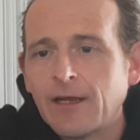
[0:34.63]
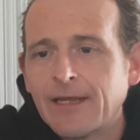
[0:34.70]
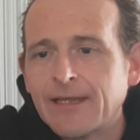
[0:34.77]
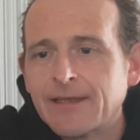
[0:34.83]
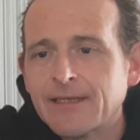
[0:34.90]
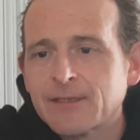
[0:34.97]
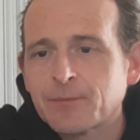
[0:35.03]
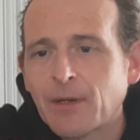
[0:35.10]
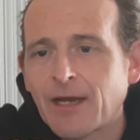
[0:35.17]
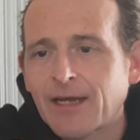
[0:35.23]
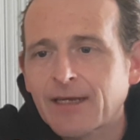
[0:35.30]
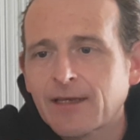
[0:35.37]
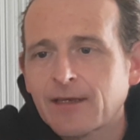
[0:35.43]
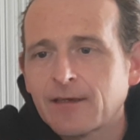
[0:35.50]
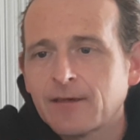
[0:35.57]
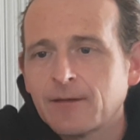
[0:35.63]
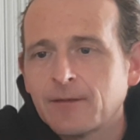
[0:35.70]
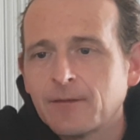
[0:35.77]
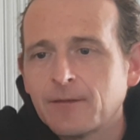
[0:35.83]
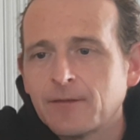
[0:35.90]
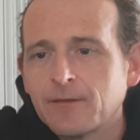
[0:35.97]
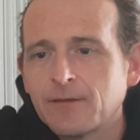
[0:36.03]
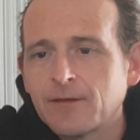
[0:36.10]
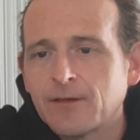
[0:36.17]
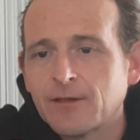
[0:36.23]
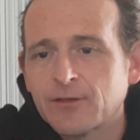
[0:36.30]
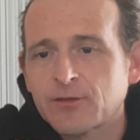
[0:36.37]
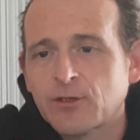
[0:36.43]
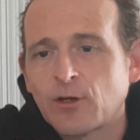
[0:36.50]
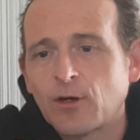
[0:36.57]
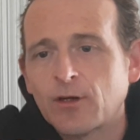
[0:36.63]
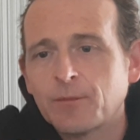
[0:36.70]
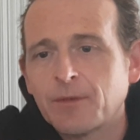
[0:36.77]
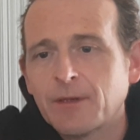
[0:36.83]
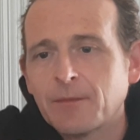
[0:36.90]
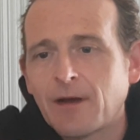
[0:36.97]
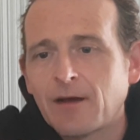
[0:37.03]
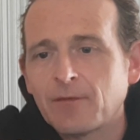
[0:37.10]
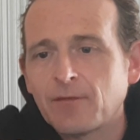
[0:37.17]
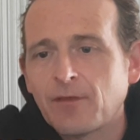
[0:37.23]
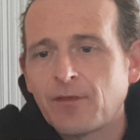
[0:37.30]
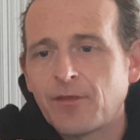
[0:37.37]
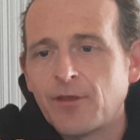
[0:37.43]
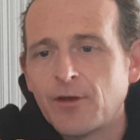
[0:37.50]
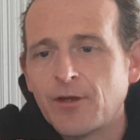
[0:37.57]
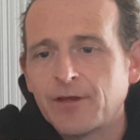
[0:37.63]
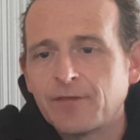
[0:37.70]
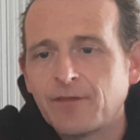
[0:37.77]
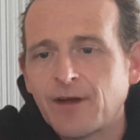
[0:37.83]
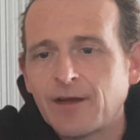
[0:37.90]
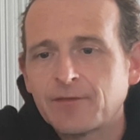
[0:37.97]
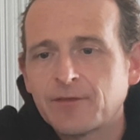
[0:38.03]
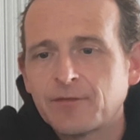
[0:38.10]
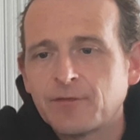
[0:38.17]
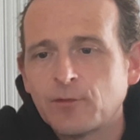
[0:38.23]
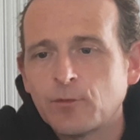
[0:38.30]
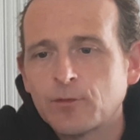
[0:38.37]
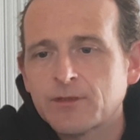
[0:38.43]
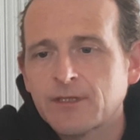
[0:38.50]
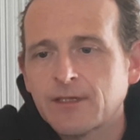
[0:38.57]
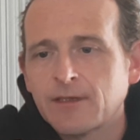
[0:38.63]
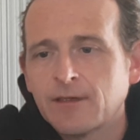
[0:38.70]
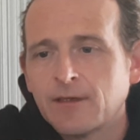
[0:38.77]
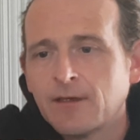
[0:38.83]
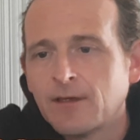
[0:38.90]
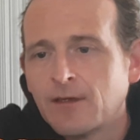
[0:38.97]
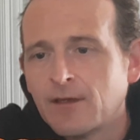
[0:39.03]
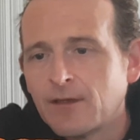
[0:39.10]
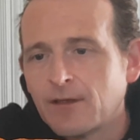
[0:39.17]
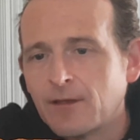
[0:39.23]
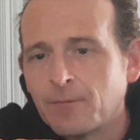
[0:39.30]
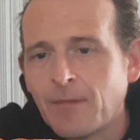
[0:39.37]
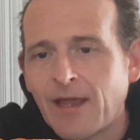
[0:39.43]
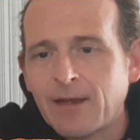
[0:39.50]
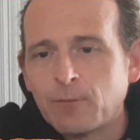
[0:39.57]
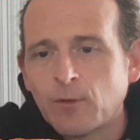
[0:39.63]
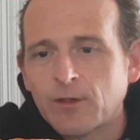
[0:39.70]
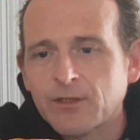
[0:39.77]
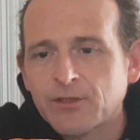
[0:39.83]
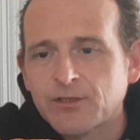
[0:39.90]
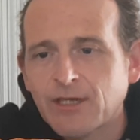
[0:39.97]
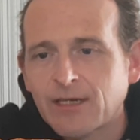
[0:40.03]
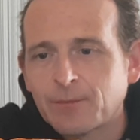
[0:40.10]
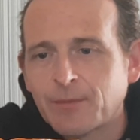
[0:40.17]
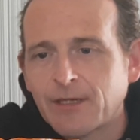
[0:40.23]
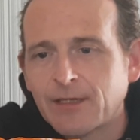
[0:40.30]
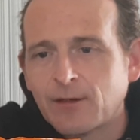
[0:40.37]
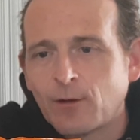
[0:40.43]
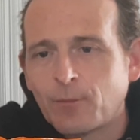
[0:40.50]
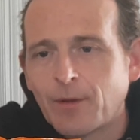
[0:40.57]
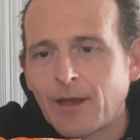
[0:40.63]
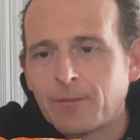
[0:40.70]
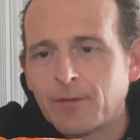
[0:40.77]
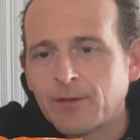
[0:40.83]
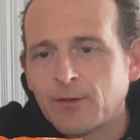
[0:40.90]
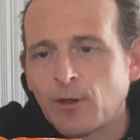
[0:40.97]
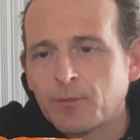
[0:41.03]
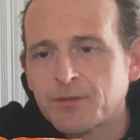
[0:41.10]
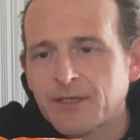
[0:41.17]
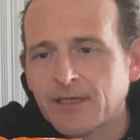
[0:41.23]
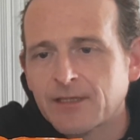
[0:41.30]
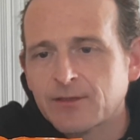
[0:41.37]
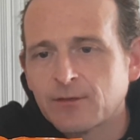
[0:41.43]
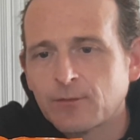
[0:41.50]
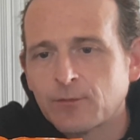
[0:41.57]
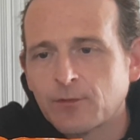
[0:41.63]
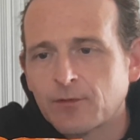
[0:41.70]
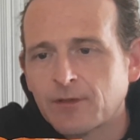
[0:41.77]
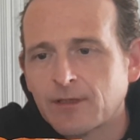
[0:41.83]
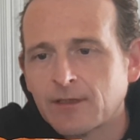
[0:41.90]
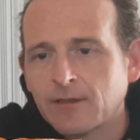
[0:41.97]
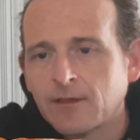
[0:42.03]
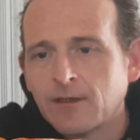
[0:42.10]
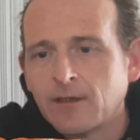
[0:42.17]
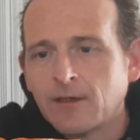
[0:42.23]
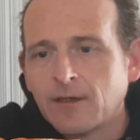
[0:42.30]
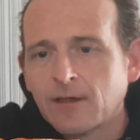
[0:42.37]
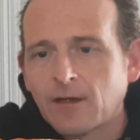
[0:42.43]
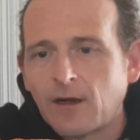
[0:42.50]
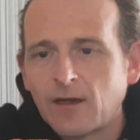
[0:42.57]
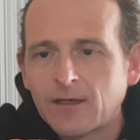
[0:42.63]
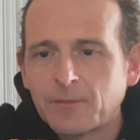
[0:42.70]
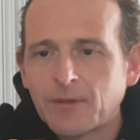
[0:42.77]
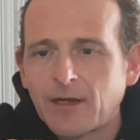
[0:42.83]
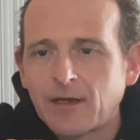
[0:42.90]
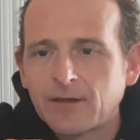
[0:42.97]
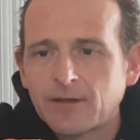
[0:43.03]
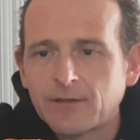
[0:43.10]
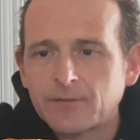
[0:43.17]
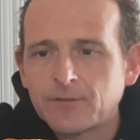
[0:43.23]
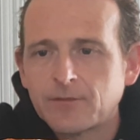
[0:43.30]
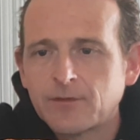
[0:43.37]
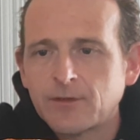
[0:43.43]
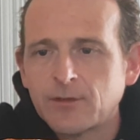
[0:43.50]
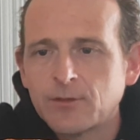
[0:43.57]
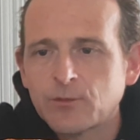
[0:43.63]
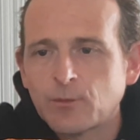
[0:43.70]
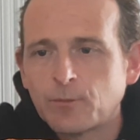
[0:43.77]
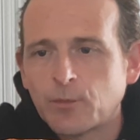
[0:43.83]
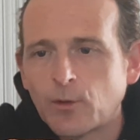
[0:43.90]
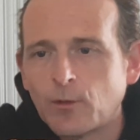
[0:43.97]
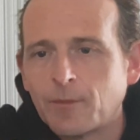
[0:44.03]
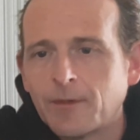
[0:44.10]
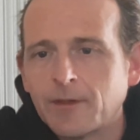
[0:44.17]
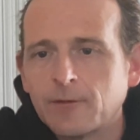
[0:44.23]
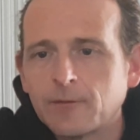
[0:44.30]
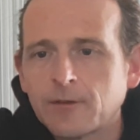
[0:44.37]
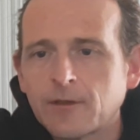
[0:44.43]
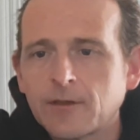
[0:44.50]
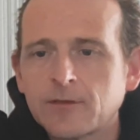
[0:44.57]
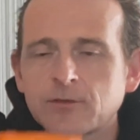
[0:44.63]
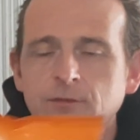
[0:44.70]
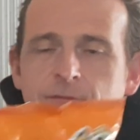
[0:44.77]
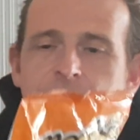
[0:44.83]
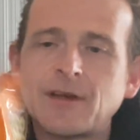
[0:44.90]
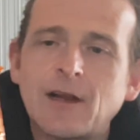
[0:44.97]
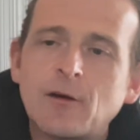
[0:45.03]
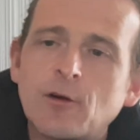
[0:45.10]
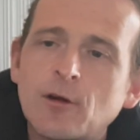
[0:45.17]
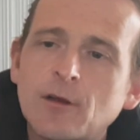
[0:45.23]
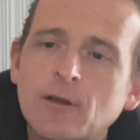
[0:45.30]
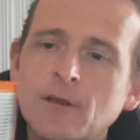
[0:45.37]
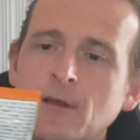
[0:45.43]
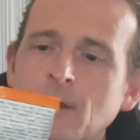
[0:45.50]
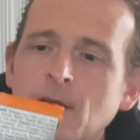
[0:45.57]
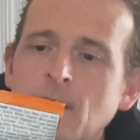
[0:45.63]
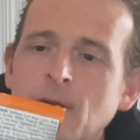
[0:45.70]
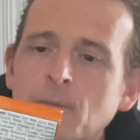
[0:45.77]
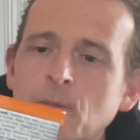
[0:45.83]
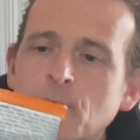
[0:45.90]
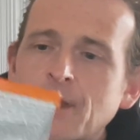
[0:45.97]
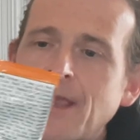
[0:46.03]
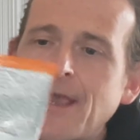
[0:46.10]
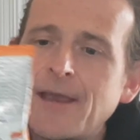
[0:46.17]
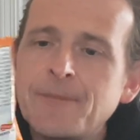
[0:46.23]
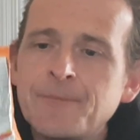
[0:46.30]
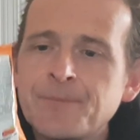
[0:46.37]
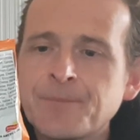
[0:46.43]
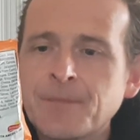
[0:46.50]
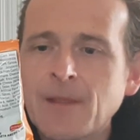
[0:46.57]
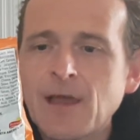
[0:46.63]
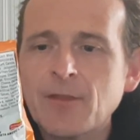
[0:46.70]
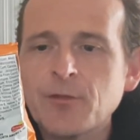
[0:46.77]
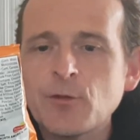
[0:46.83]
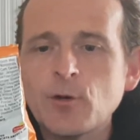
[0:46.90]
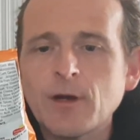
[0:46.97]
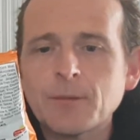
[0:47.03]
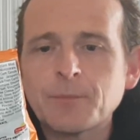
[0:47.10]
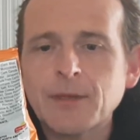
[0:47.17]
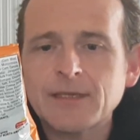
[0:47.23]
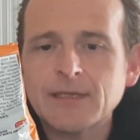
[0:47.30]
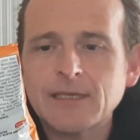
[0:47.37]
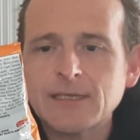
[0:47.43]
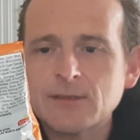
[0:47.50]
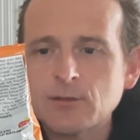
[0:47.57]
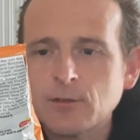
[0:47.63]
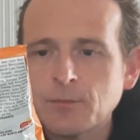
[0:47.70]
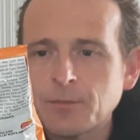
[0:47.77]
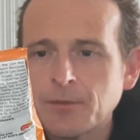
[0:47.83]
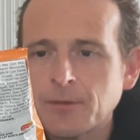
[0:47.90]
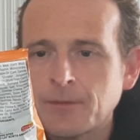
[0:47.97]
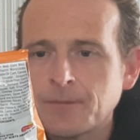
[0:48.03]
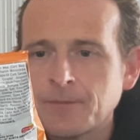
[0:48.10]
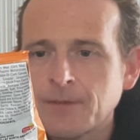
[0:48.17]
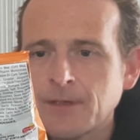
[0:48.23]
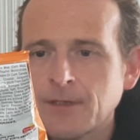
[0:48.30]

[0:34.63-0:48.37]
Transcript: in this pack. There's got to be about 35 to 40. The main one is jalapeno pepper, no percentage no nothing. Garlic powder, the usual buttermilk, flour. But yeah, I thought I'd pick these up.